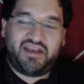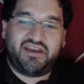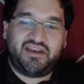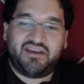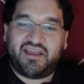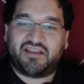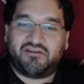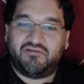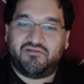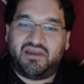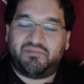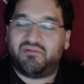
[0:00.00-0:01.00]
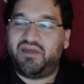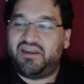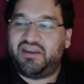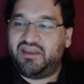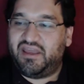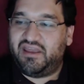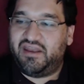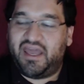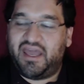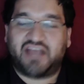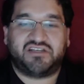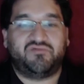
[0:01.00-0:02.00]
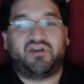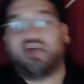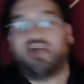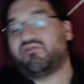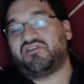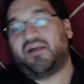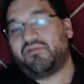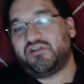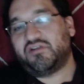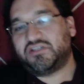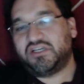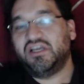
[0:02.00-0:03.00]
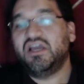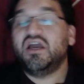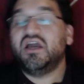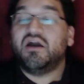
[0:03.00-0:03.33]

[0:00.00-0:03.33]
I didn't get to implement it in action when I was job searching,